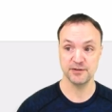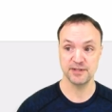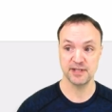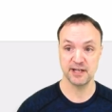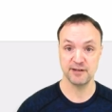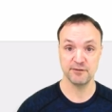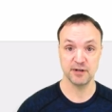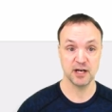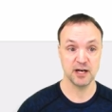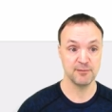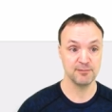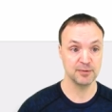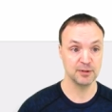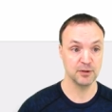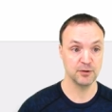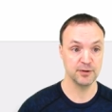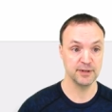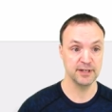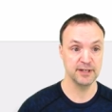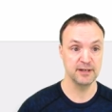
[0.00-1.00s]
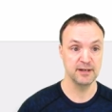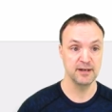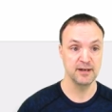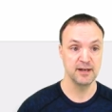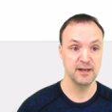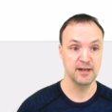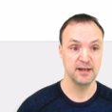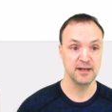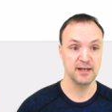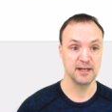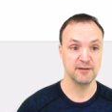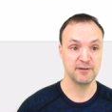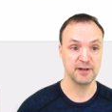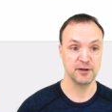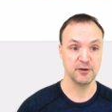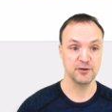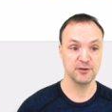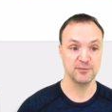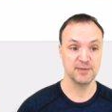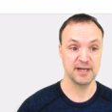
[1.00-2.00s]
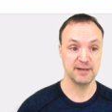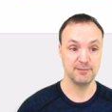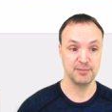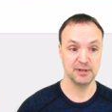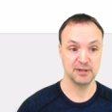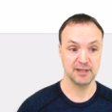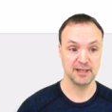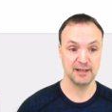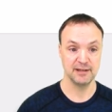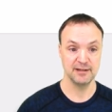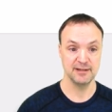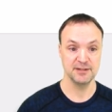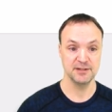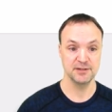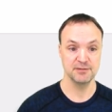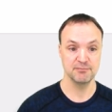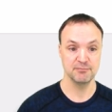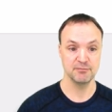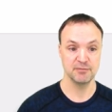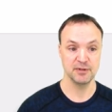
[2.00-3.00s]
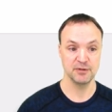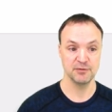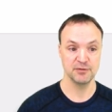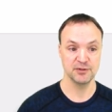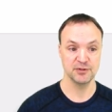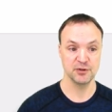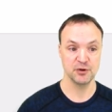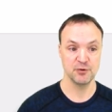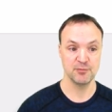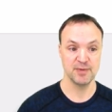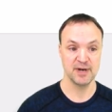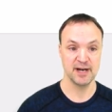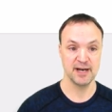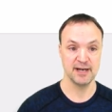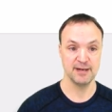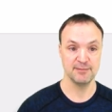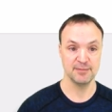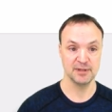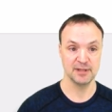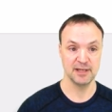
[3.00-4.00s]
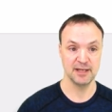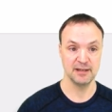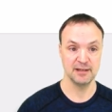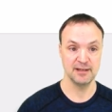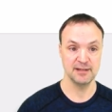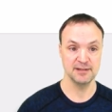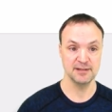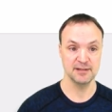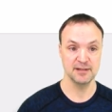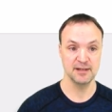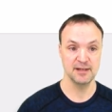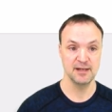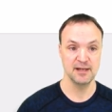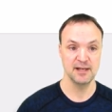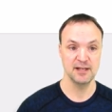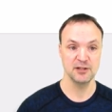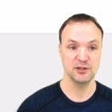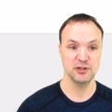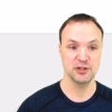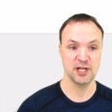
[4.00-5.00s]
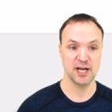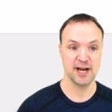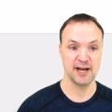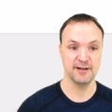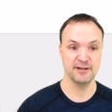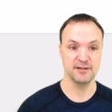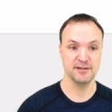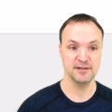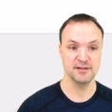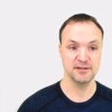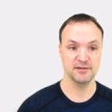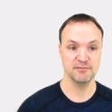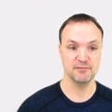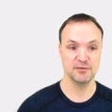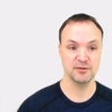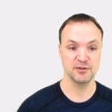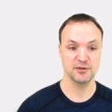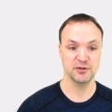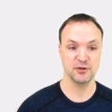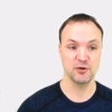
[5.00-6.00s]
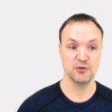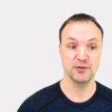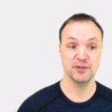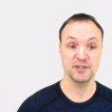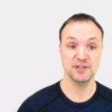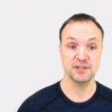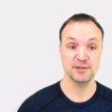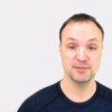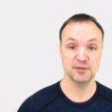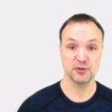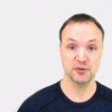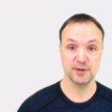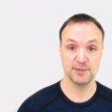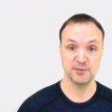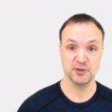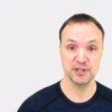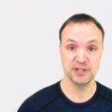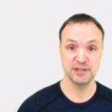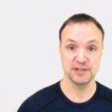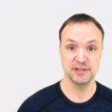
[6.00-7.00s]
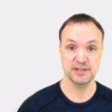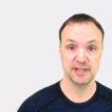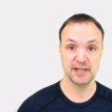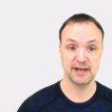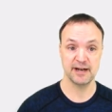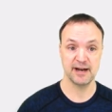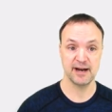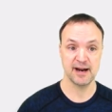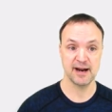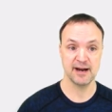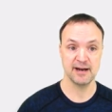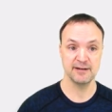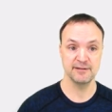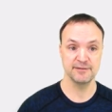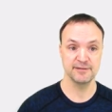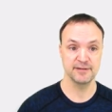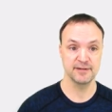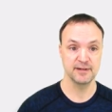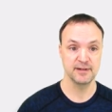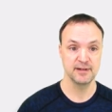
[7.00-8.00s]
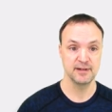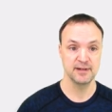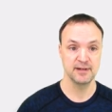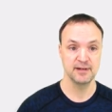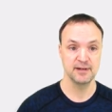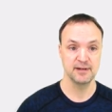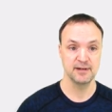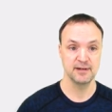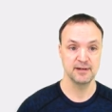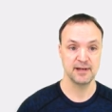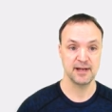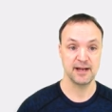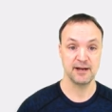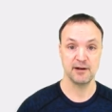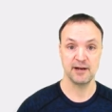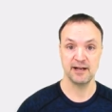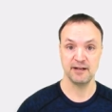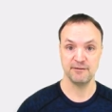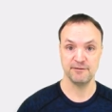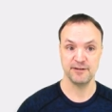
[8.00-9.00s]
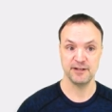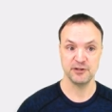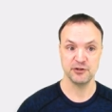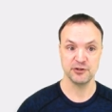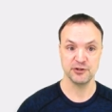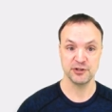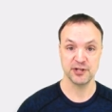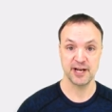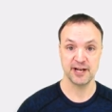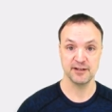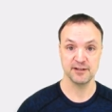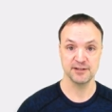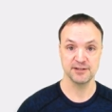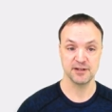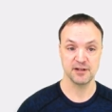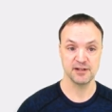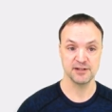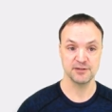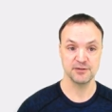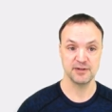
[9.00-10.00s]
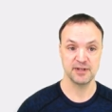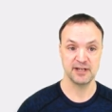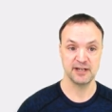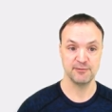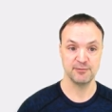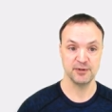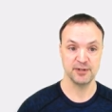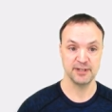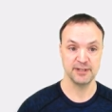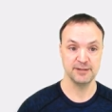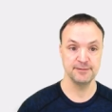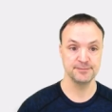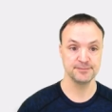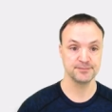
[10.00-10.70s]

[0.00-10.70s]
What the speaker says: that I've uploaded. If I go to my playlist, it will show my playlist. Channels will show the subscriptions that I have, and any feature channels also that I put in,